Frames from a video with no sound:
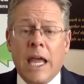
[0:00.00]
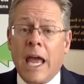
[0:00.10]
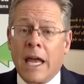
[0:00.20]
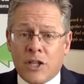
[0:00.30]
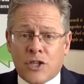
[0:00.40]

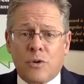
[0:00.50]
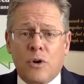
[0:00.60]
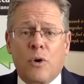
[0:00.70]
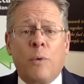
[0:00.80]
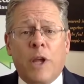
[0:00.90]
And it's
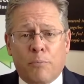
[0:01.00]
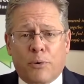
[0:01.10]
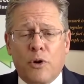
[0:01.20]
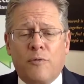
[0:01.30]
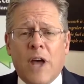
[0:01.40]
true, and we can
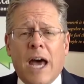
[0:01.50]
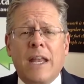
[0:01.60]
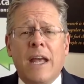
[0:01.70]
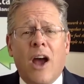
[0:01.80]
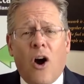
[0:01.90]
prove that
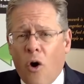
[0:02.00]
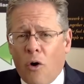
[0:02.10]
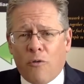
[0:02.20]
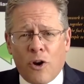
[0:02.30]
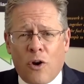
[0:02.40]

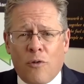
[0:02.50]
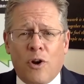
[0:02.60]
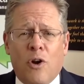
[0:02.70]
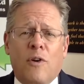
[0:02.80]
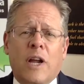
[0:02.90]
over and over
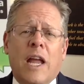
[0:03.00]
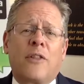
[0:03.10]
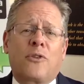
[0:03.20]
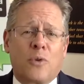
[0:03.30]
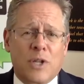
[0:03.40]
and over again
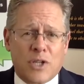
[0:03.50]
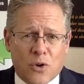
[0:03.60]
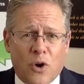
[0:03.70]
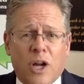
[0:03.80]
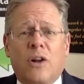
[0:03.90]
through
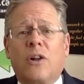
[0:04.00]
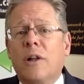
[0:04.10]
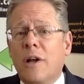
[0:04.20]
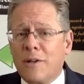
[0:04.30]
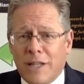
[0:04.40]
historical
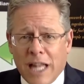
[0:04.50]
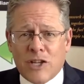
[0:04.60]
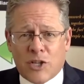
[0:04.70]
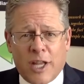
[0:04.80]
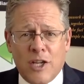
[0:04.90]

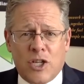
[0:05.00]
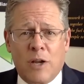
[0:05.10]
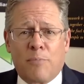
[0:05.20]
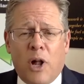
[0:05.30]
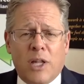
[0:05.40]
legislation
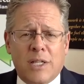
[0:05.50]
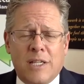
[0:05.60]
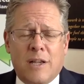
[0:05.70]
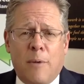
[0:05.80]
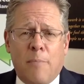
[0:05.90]
and policies
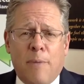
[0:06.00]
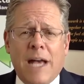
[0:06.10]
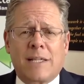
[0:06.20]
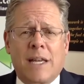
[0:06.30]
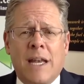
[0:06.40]
that have been
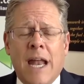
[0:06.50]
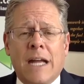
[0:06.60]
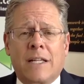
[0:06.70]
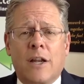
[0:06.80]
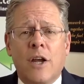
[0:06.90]
passed and
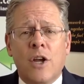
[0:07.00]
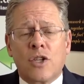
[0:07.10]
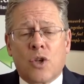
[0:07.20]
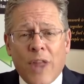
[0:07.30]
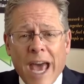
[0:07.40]
enacted.
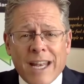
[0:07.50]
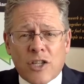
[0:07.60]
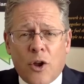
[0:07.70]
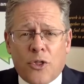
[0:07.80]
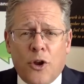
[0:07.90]
So that is
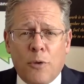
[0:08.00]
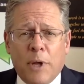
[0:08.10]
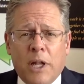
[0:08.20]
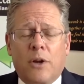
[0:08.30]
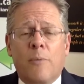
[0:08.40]
our third
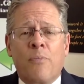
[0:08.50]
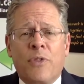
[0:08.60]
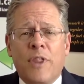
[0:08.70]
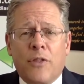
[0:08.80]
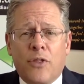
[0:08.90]
pillar,
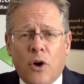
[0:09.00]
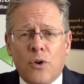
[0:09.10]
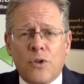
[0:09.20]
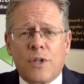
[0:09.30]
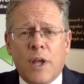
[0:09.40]
that
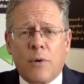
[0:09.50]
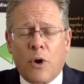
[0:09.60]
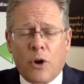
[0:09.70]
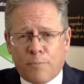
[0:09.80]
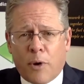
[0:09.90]

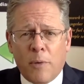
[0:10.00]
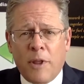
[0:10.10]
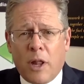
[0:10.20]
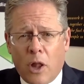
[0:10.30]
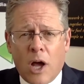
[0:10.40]

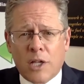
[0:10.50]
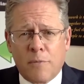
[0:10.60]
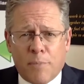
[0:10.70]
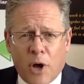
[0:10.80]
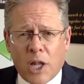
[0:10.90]
the laws
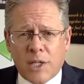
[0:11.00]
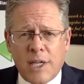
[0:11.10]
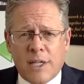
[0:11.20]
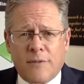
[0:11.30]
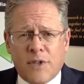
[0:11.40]
and
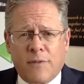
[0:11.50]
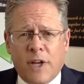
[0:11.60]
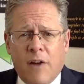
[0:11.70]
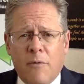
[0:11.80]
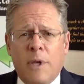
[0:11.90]
policies of civil
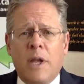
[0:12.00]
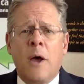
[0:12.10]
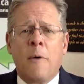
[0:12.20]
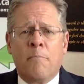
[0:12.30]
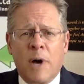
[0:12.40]
government
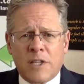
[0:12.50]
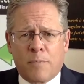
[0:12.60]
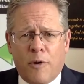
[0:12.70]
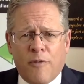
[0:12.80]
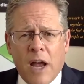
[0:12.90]
must
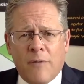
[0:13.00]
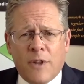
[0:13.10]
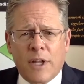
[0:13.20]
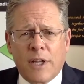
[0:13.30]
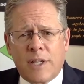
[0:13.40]
provide for
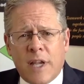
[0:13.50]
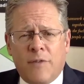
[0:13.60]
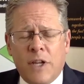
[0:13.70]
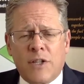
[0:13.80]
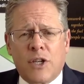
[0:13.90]
the
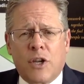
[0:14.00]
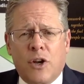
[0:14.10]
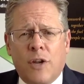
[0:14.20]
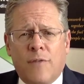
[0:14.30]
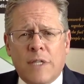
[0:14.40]
safety and
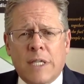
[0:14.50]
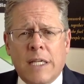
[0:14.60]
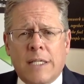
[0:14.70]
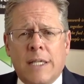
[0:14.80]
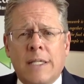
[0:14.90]
security of the
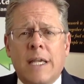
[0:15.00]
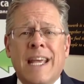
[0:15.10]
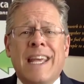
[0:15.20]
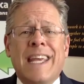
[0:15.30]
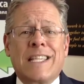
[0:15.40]
citizens,
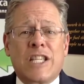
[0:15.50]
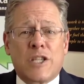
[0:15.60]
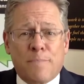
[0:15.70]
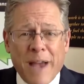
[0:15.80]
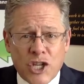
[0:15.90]

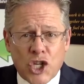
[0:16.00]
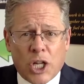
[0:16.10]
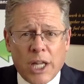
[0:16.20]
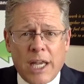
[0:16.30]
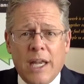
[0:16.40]

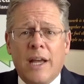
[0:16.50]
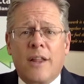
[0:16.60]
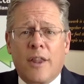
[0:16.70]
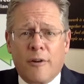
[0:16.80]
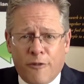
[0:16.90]
especially
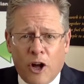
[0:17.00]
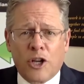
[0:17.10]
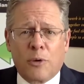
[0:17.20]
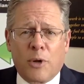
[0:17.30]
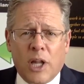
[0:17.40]
the
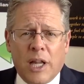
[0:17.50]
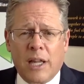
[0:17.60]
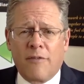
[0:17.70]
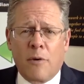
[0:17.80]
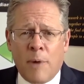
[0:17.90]
vulnerable that
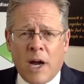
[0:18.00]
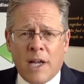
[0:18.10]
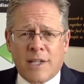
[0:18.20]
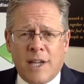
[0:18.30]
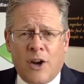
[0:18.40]
live among
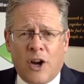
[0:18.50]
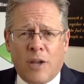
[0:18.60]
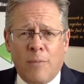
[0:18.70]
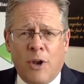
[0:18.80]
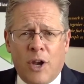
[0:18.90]
us in our
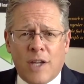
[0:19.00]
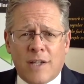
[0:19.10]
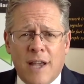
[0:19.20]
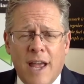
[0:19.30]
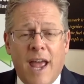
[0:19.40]

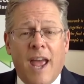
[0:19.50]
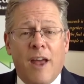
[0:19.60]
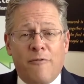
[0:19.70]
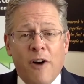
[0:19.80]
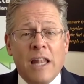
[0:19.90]
communities.
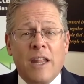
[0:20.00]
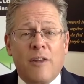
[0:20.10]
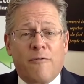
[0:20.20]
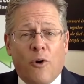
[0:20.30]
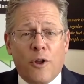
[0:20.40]
And finally, the
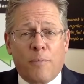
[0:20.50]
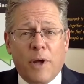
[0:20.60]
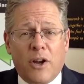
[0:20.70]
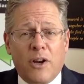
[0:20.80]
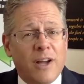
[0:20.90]
fourth
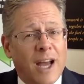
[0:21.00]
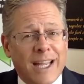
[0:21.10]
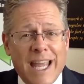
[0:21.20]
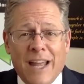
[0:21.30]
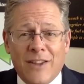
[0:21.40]
pillar,
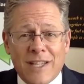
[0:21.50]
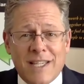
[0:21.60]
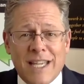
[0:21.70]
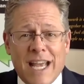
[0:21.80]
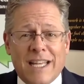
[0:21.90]
again, this
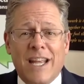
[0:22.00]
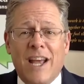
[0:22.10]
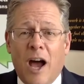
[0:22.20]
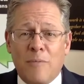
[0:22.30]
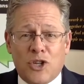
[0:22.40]
is it.
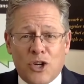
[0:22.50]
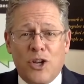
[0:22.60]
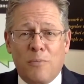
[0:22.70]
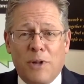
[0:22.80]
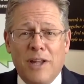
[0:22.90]
I'm sure
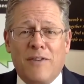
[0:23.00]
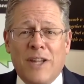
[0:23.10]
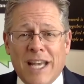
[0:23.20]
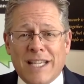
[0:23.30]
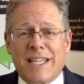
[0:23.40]
you believe in
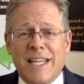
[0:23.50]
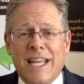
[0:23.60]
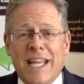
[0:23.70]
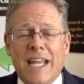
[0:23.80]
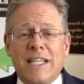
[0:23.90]
this,
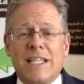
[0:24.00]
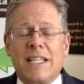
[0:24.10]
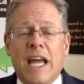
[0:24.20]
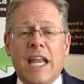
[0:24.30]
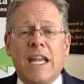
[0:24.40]
is
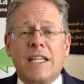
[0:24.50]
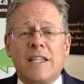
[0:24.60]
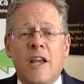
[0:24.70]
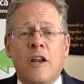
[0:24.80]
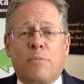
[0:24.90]
that it is
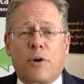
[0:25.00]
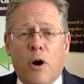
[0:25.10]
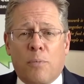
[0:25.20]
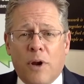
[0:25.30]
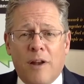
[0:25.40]

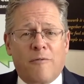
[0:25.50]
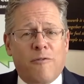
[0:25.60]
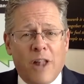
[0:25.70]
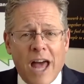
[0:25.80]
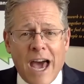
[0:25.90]
inappropriate,
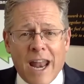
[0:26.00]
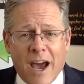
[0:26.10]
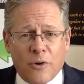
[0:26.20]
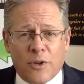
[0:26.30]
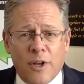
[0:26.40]
flat
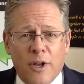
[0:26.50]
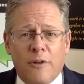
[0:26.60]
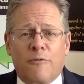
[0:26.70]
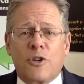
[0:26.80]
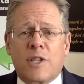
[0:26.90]
out,
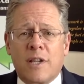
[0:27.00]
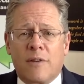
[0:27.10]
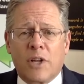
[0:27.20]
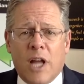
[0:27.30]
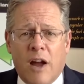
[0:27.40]
for
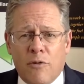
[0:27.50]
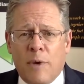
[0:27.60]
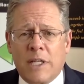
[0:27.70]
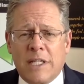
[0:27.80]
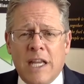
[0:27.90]
civil
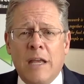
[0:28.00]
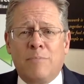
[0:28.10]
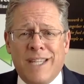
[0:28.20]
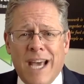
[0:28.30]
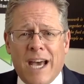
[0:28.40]
government to heap
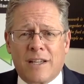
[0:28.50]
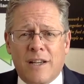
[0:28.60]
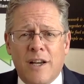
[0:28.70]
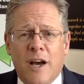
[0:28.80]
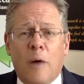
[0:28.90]
debt
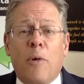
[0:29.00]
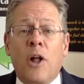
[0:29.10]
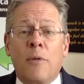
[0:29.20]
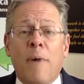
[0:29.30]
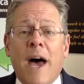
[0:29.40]

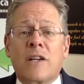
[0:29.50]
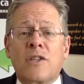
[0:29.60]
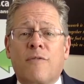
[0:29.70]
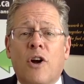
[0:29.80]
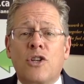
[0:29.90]
upon the backs
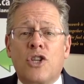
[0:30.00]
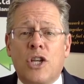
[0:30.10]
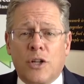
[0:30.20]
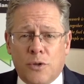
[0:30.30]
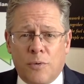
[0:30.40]
of our
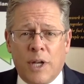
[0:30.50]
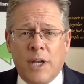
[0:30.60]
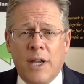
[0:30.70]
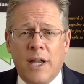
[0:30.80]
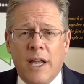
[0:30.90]

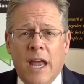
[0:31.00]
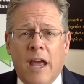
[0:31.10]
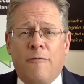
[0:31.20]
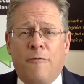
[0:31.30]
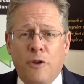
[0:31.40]
children
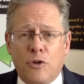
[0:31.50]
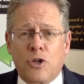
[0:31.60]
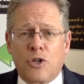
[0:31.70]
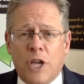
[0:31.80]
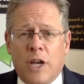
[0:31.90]
and
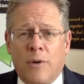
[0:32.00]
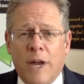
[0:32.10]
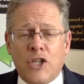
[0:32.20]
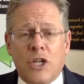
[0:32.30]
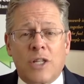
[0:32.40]
future
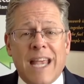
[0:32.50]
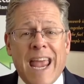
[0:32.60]
generations.